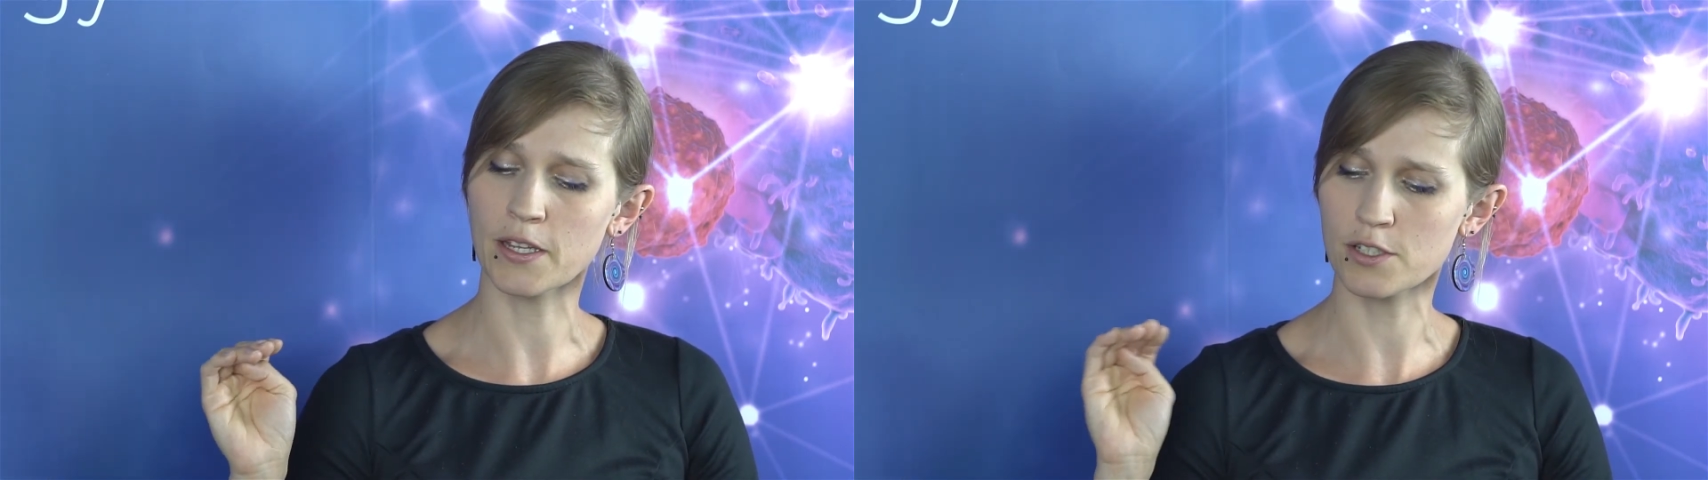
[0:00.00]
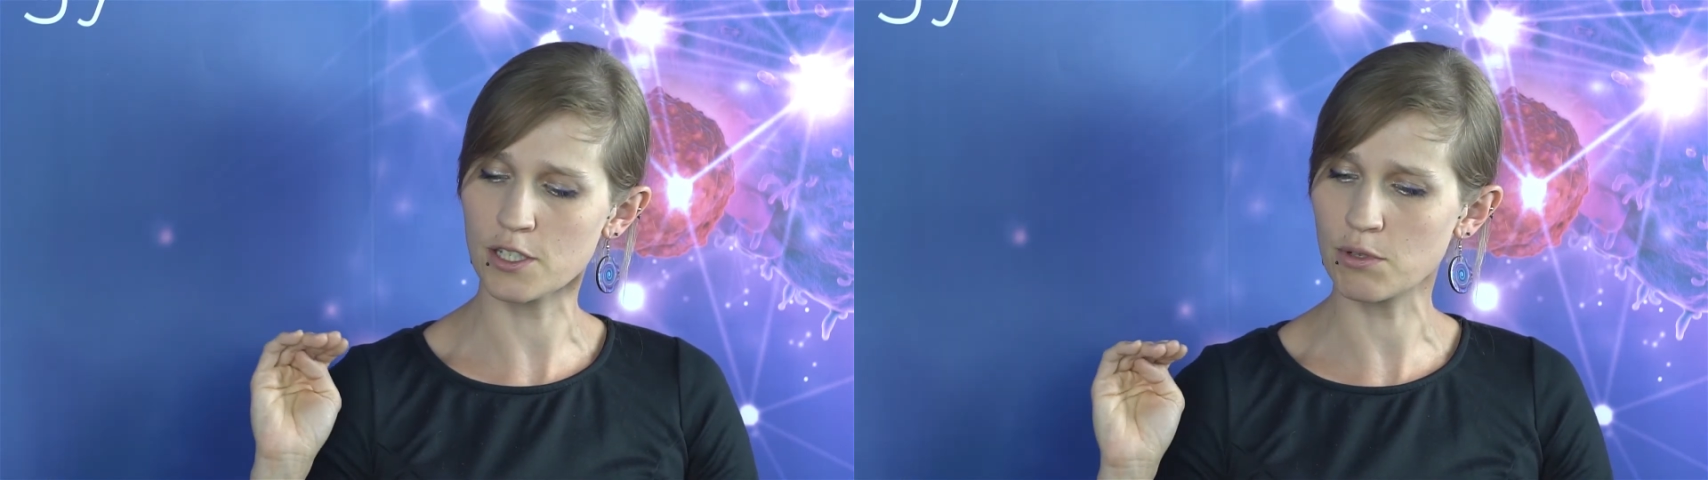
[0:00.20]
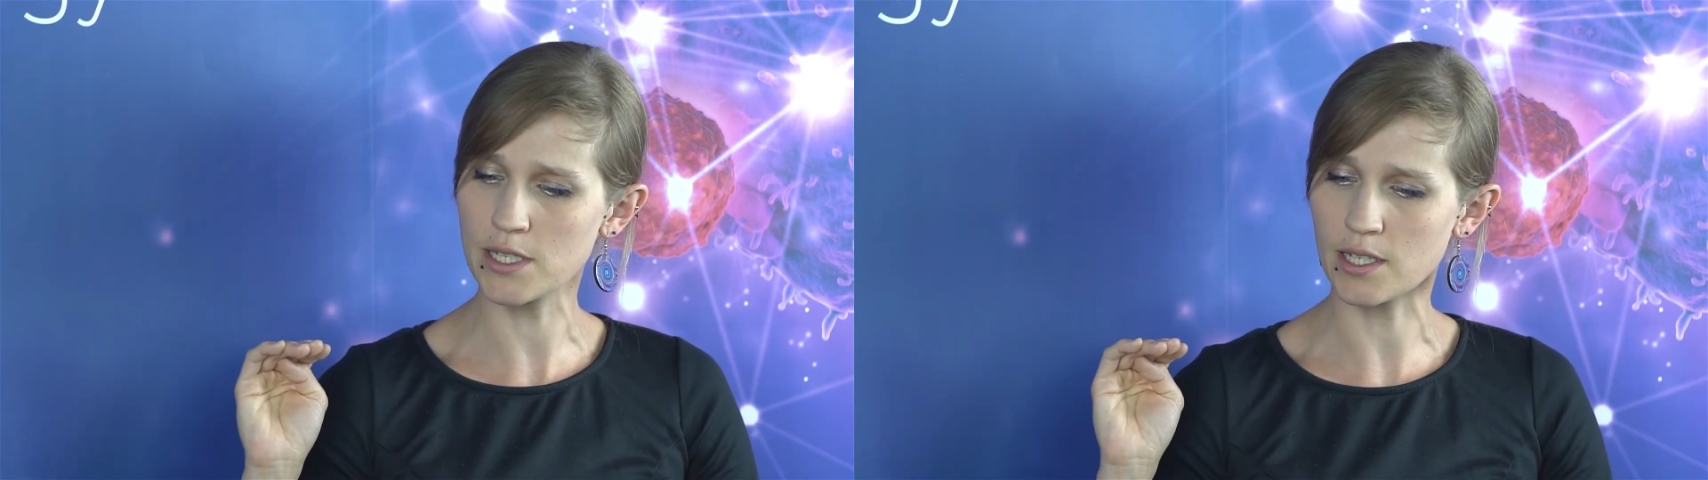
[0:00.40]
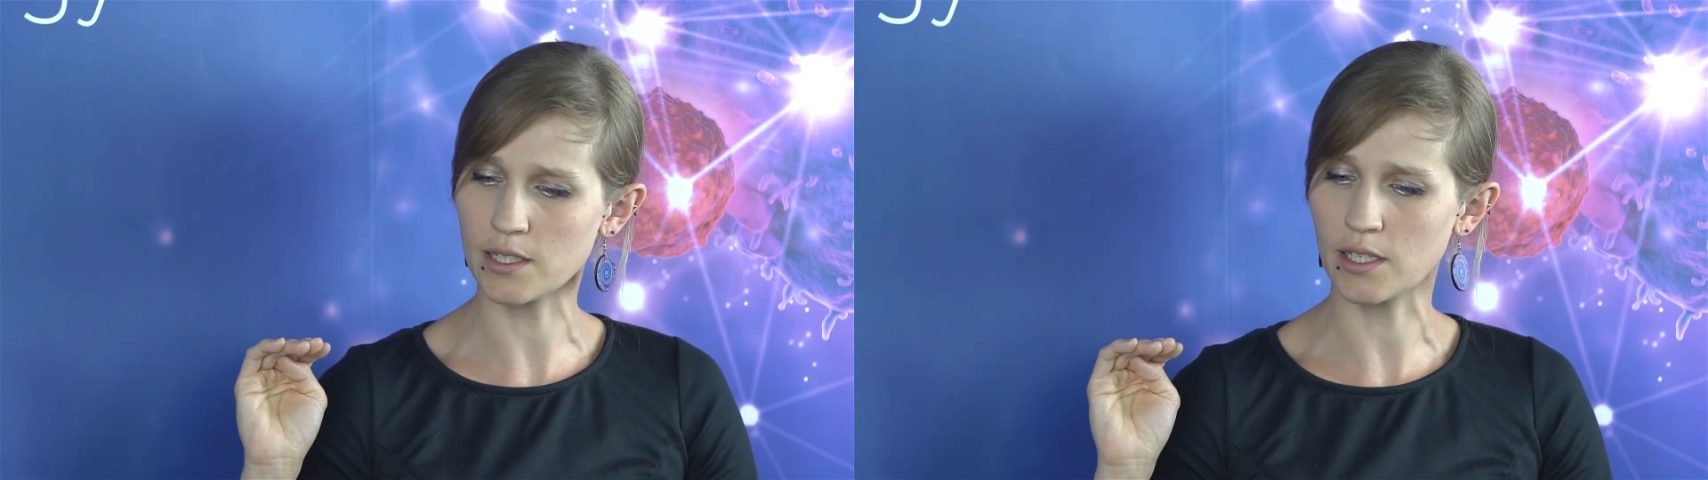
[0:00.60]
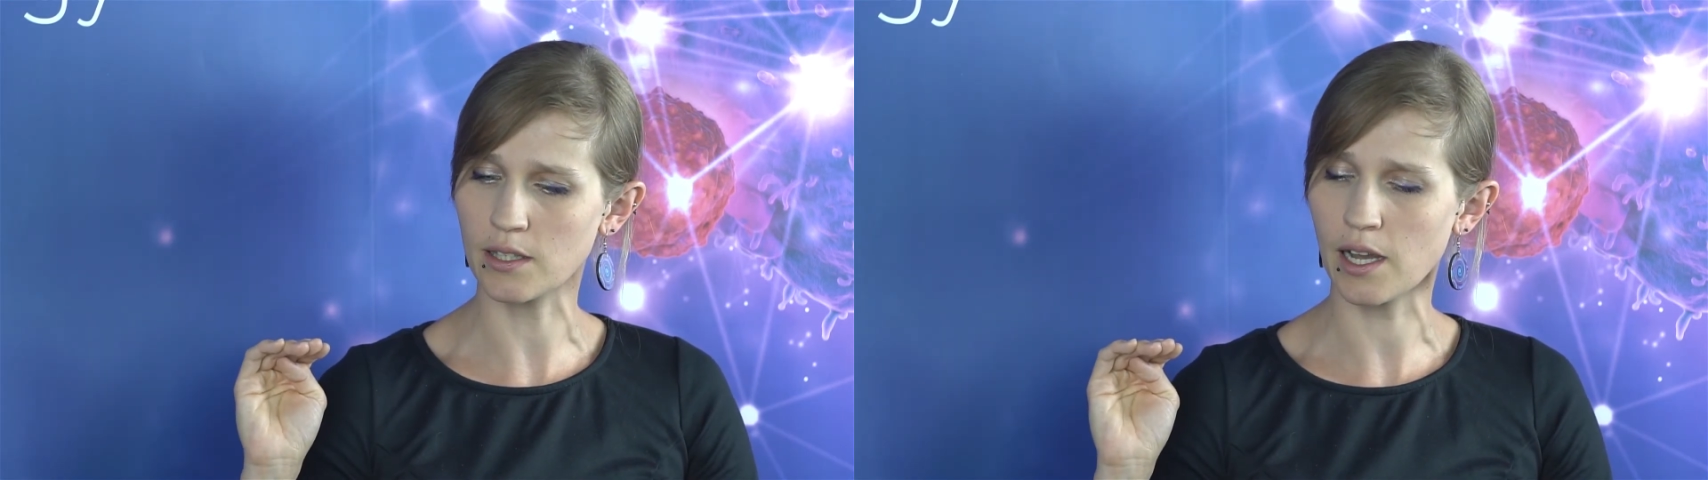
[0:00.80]
sequencing
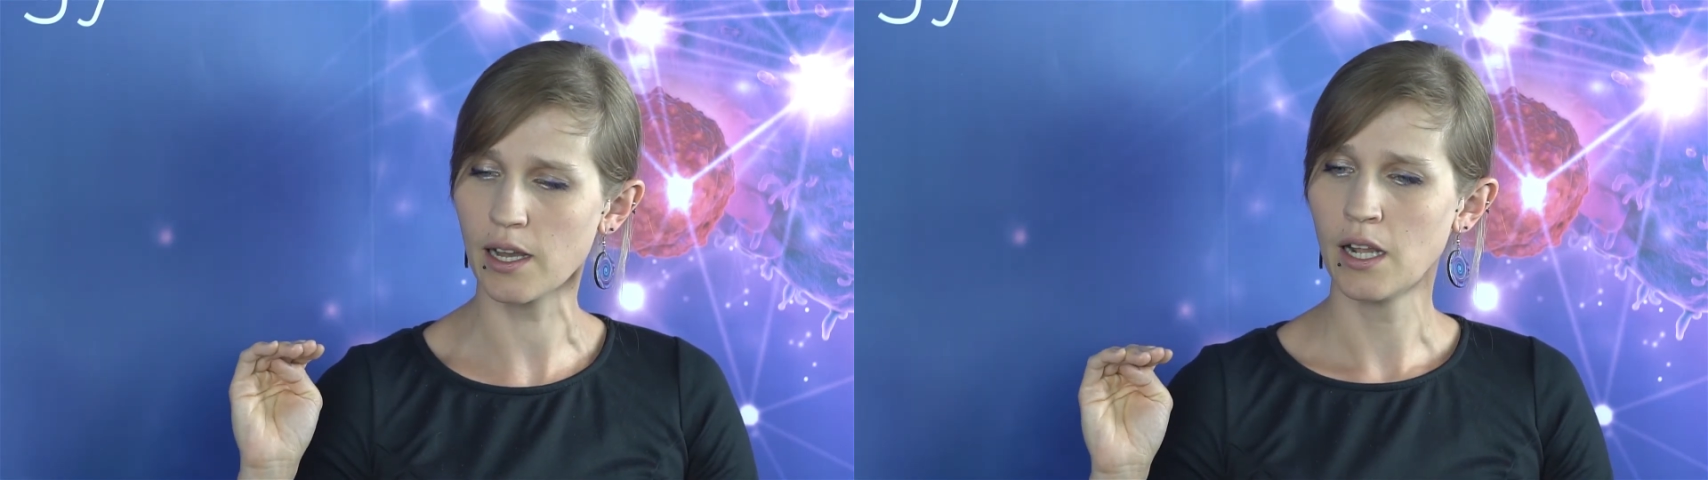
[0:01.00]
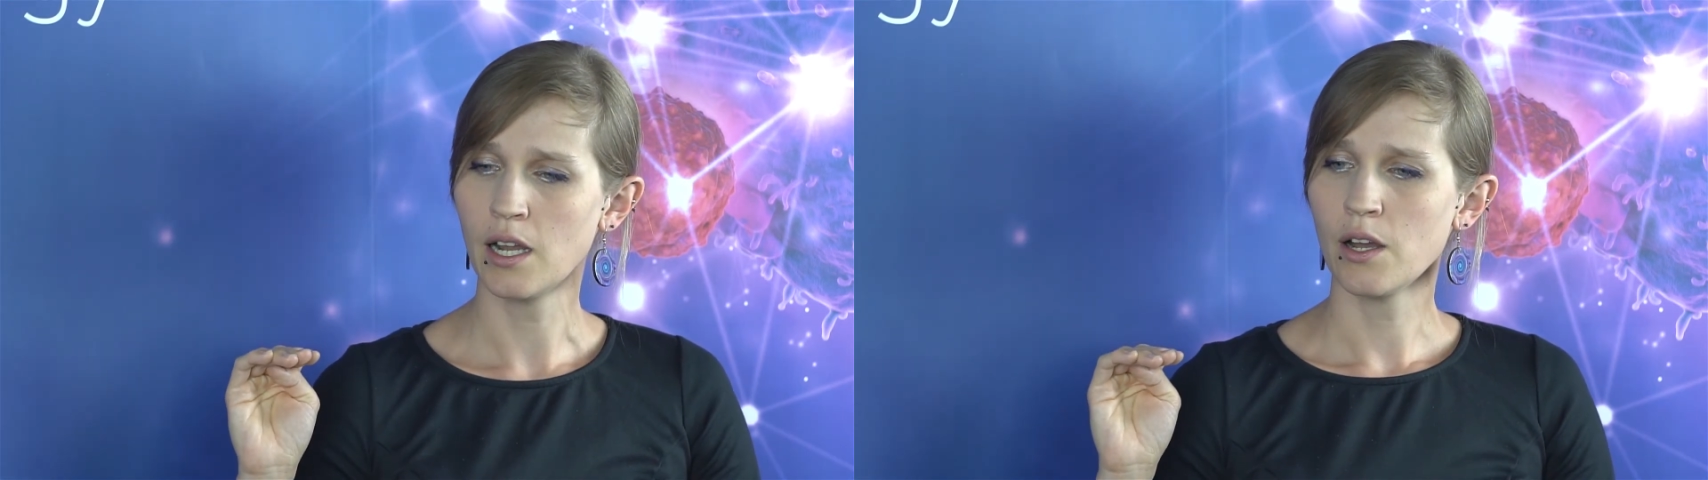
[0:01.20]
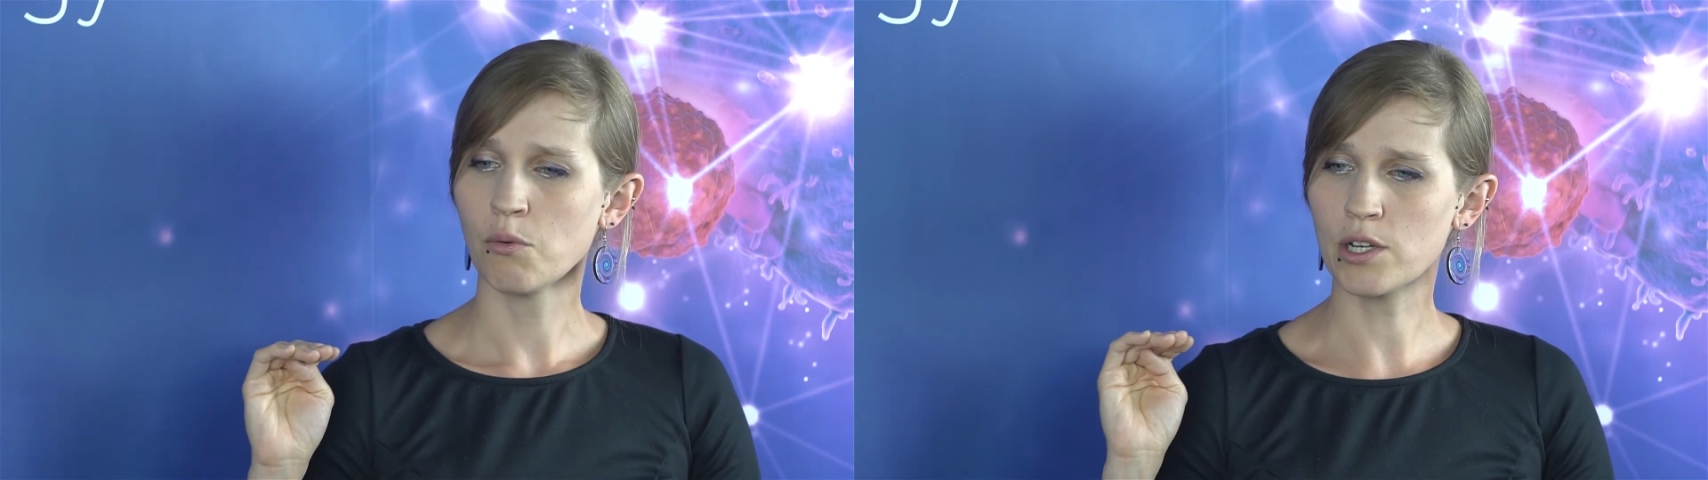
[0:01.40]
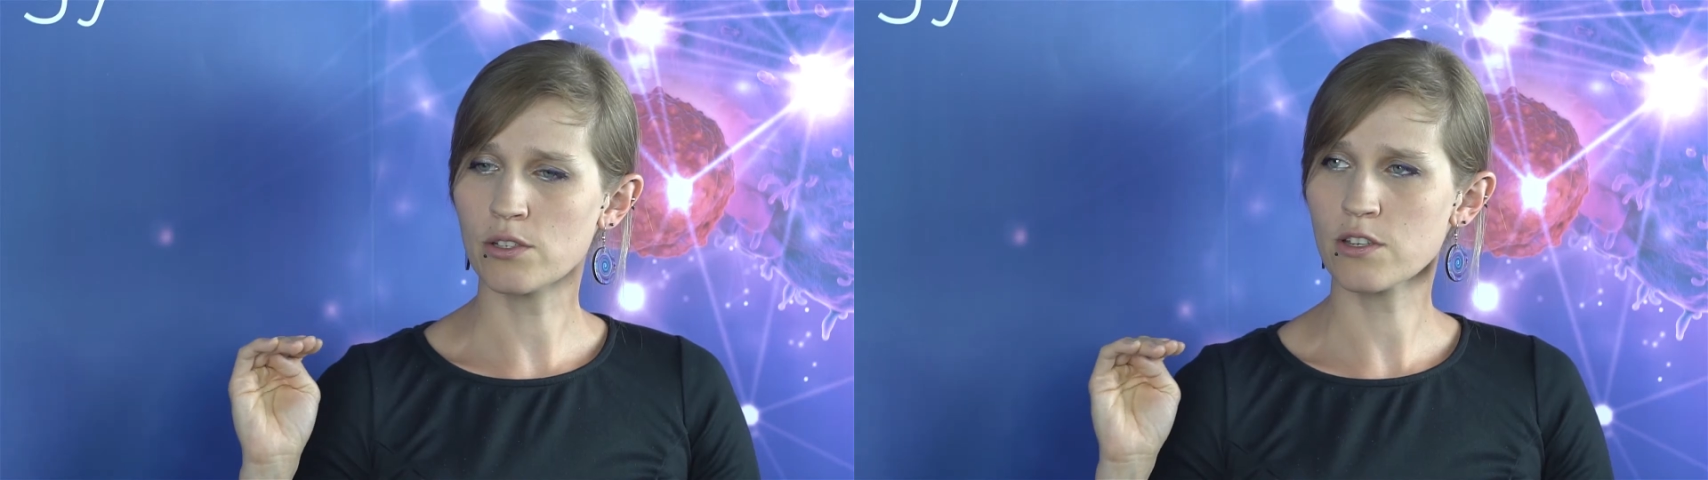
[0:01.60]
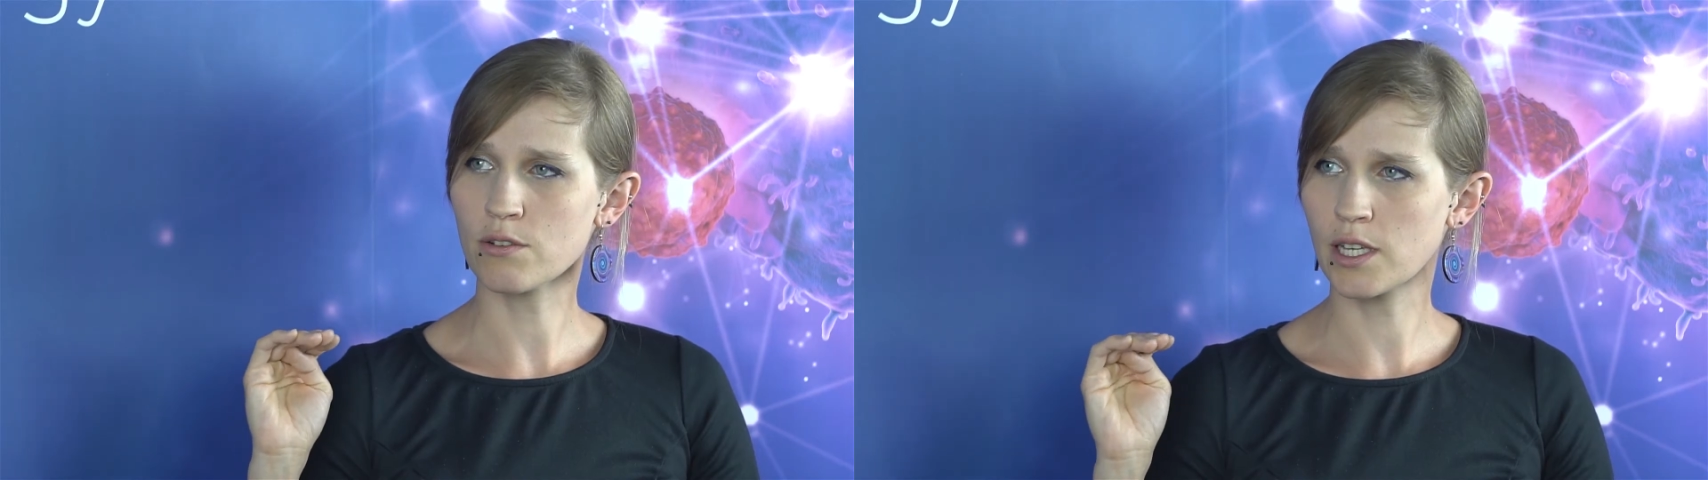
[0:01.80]
data, we
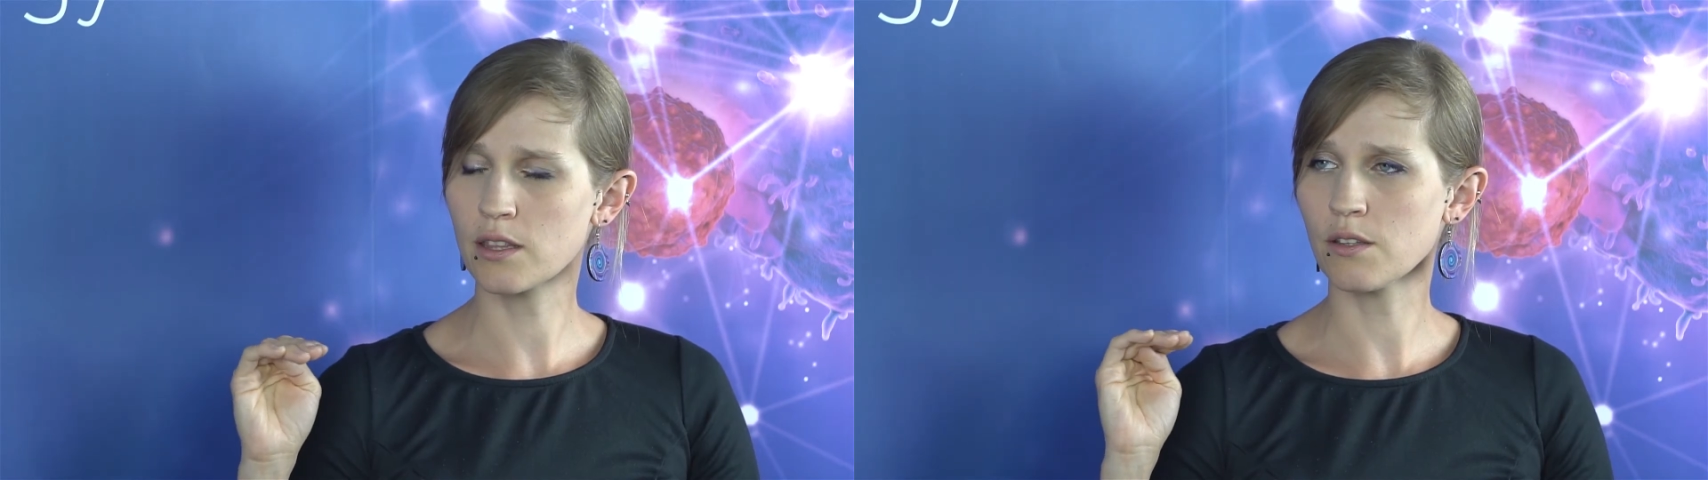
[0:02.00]
also get the